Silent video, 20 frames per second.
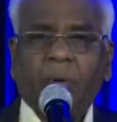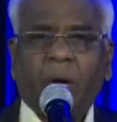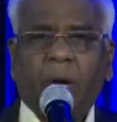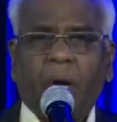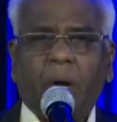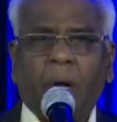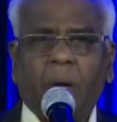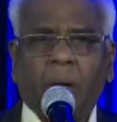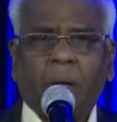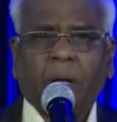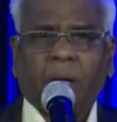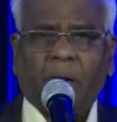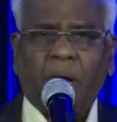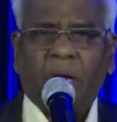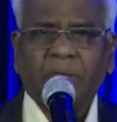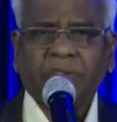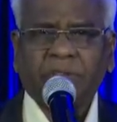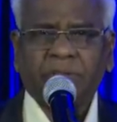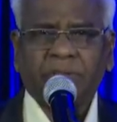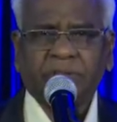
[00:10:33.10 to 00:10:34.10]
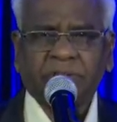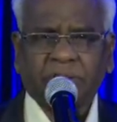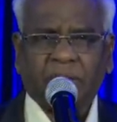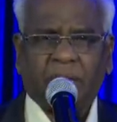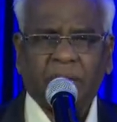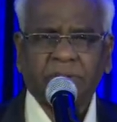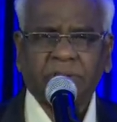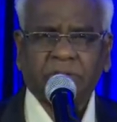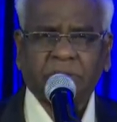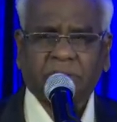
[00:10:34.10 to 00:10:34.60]
uh, cross is
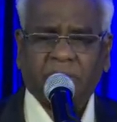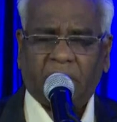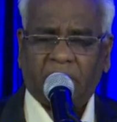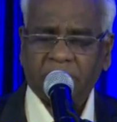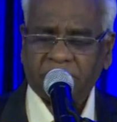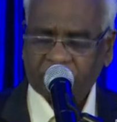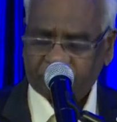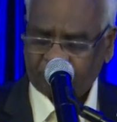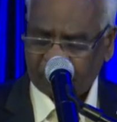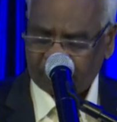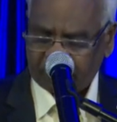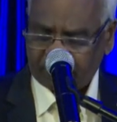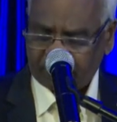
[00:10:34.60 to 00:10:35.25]
curse, curse